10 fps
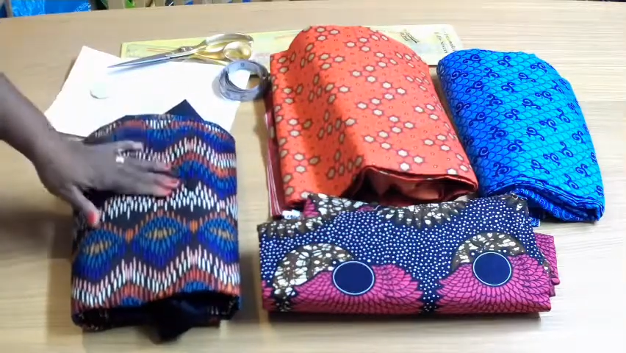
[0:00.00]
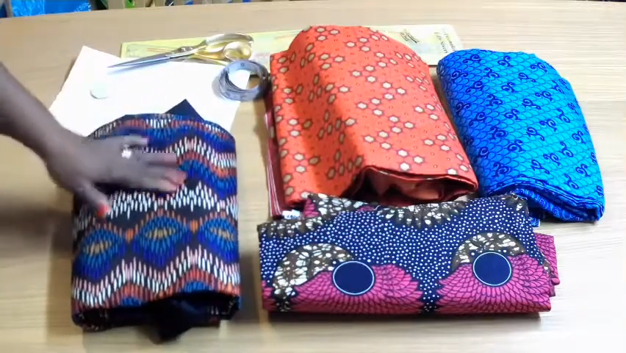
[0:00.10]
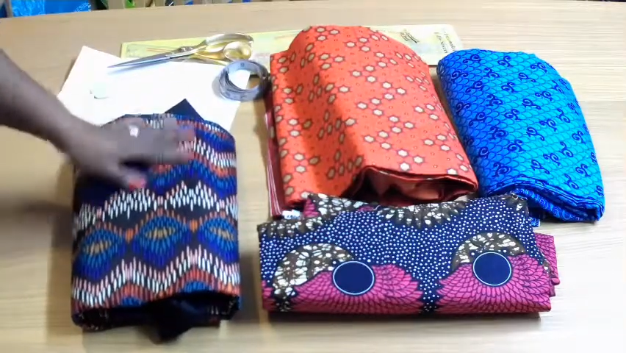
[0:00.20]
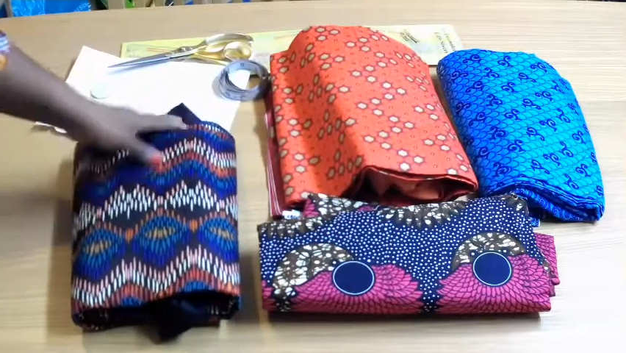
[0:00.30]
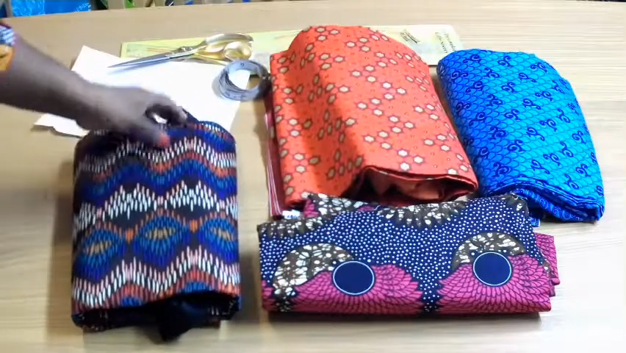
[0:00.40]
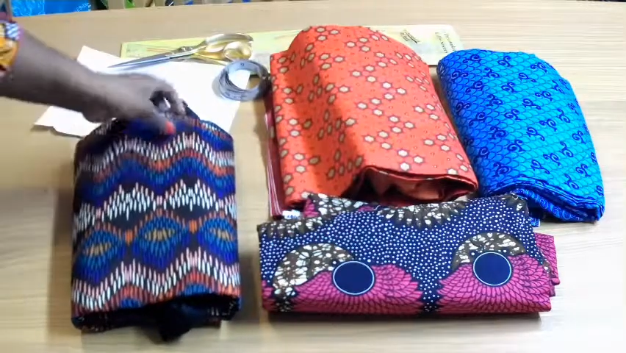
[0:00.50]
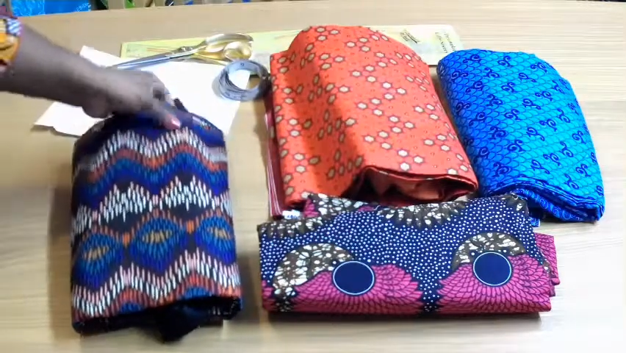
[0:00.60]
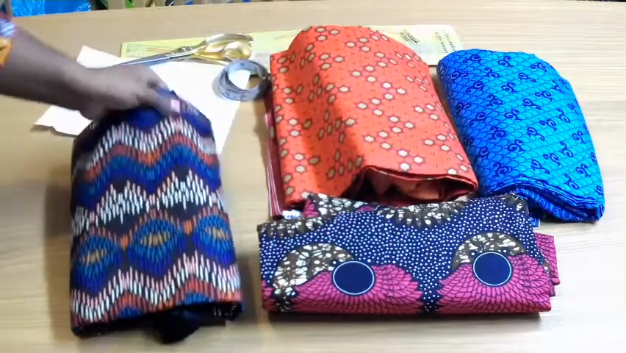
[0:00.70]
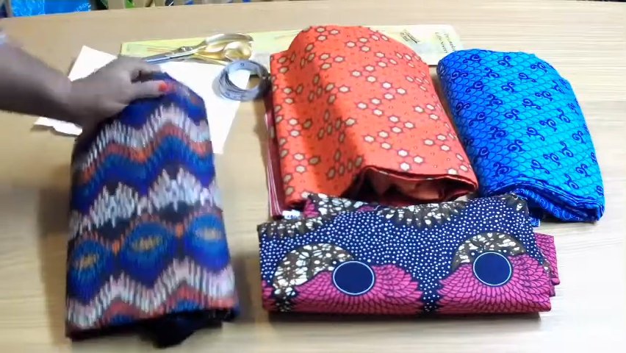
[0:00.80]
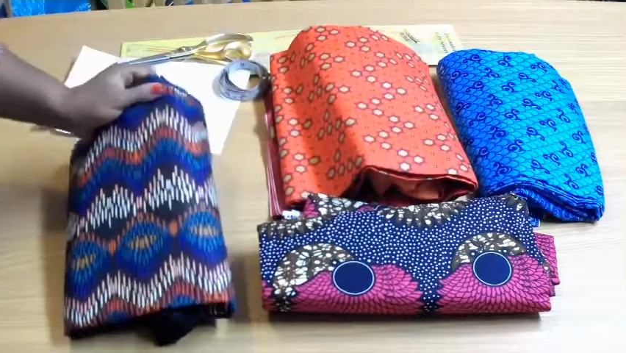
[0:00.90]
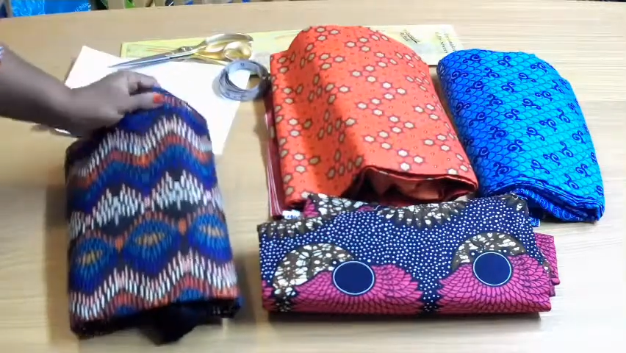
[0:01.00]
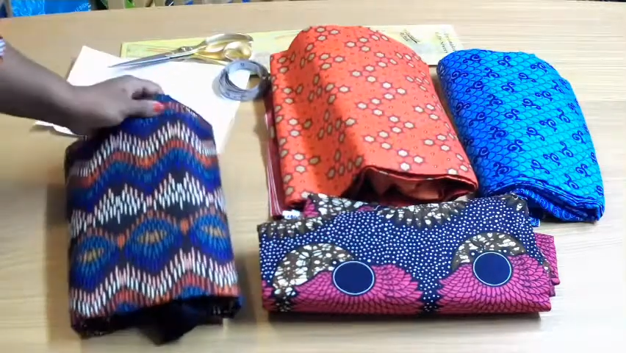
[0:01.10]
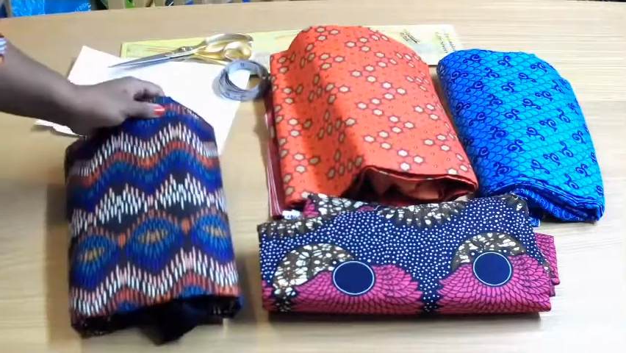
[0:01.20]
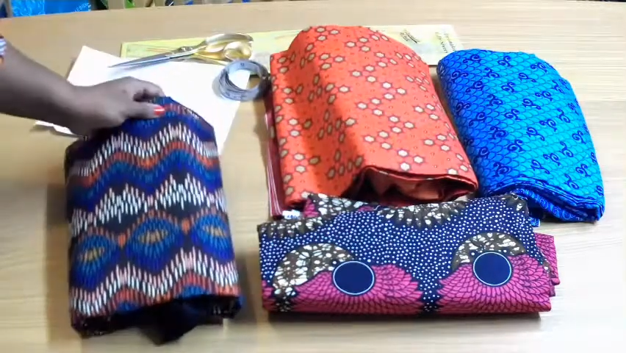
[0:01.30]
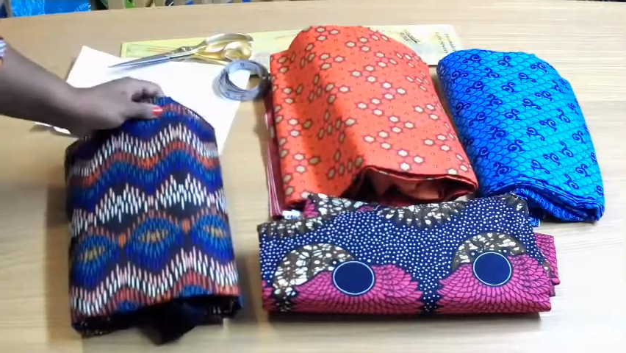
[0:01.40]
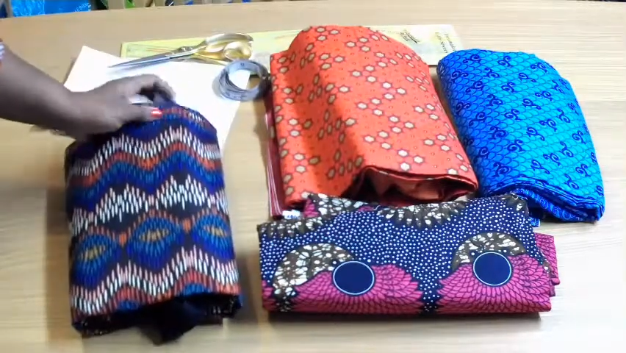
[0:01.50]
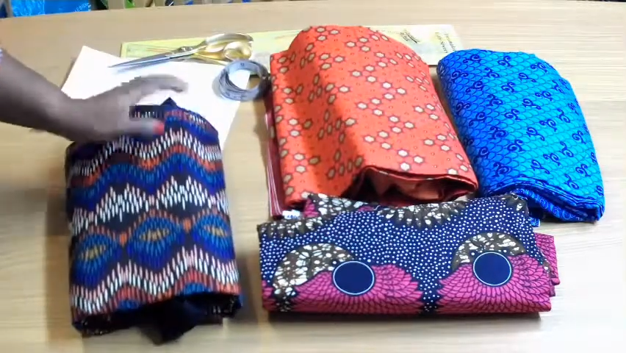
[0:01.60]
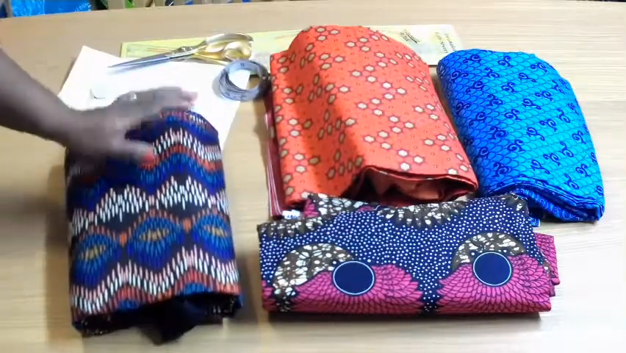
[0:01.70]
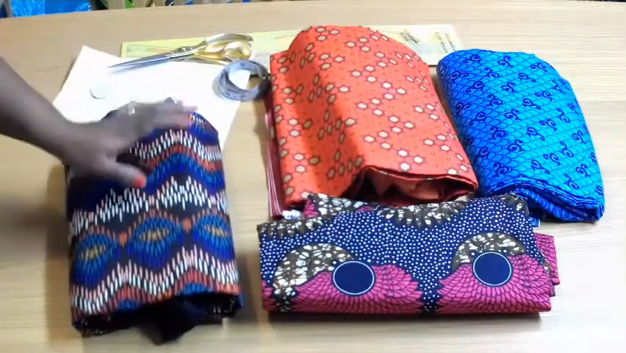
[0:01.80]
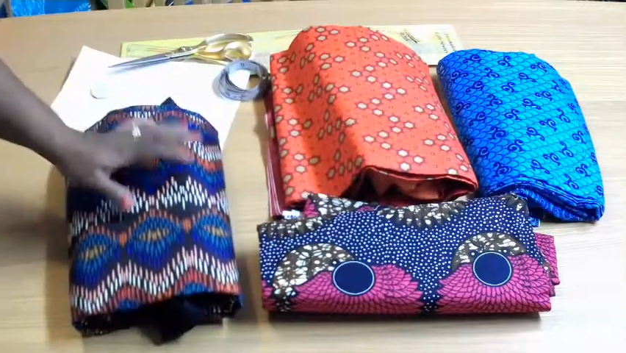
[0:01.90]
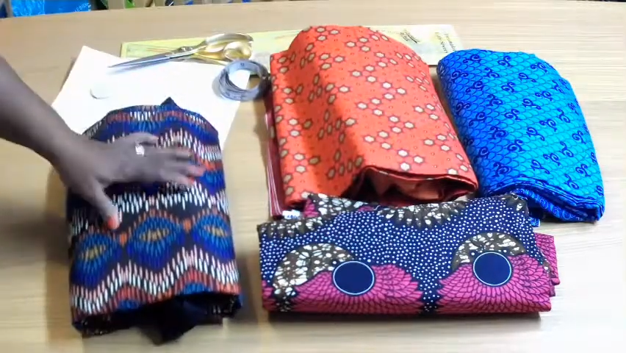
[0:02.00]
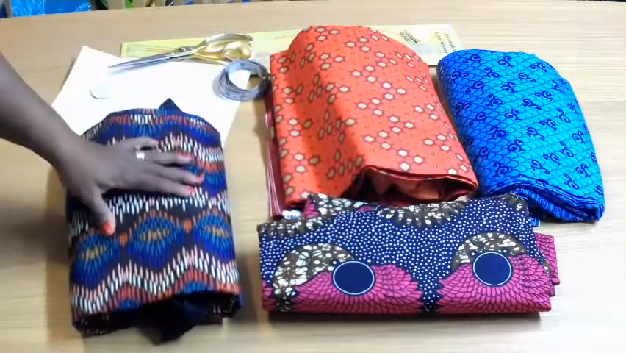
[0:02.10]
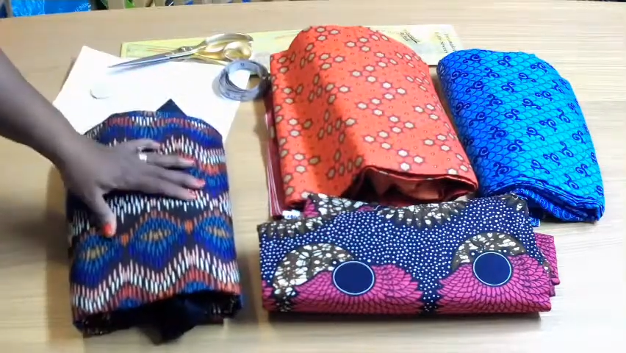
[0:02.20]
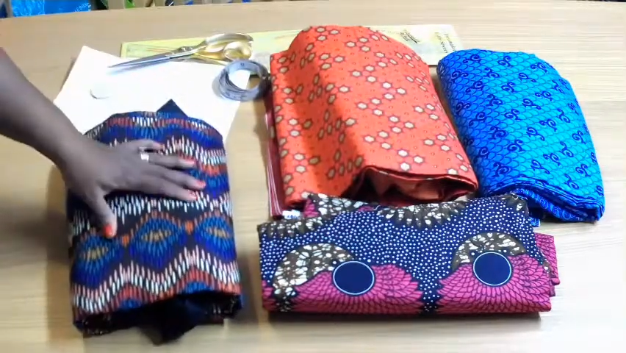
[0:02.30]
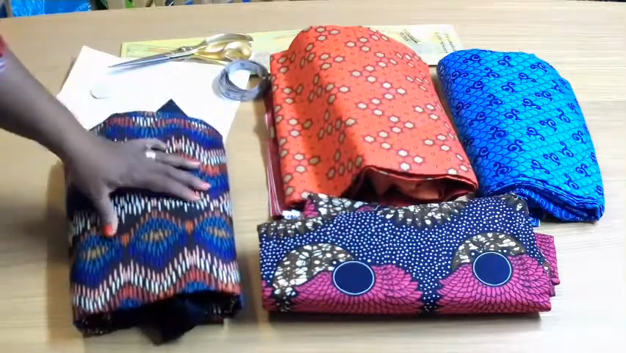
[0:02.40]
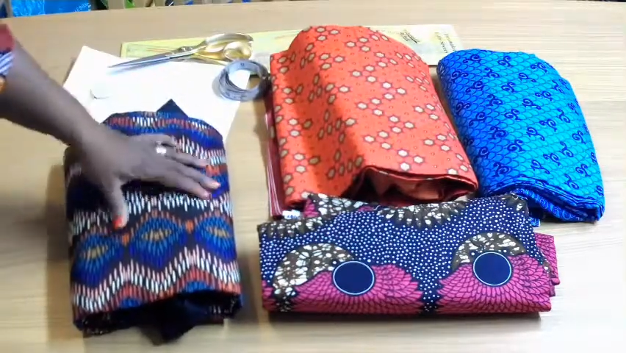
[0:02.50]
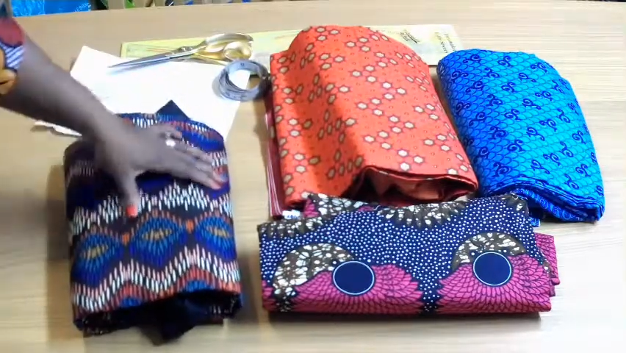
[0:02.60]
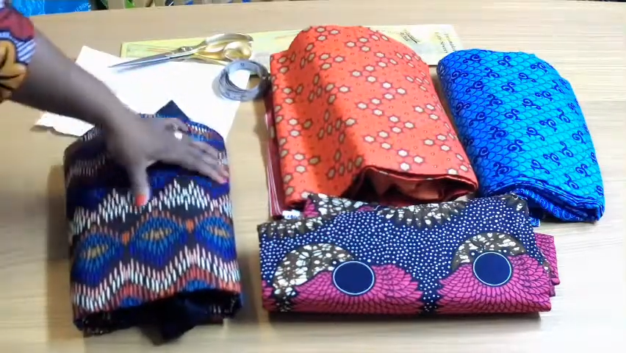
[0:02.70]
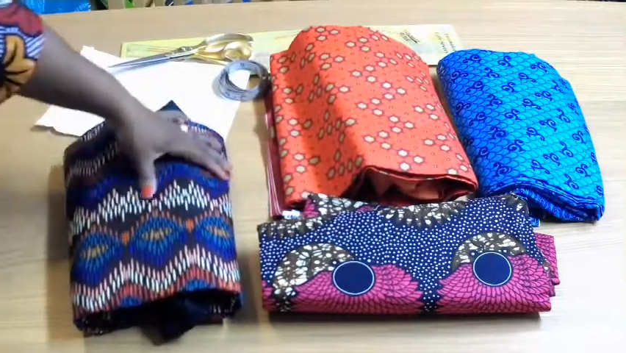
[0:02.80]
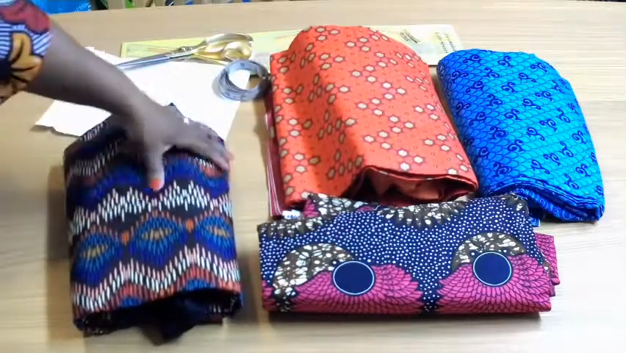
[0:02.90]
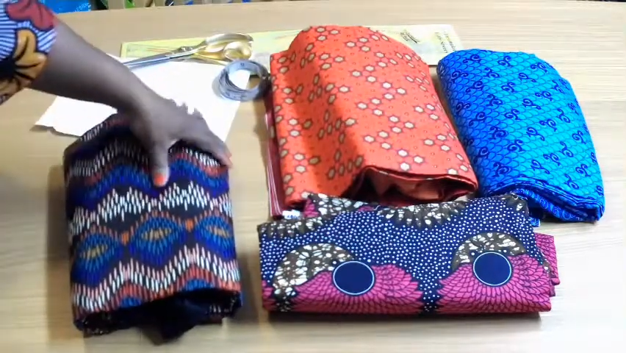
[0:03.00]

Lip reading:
(no speaker visible)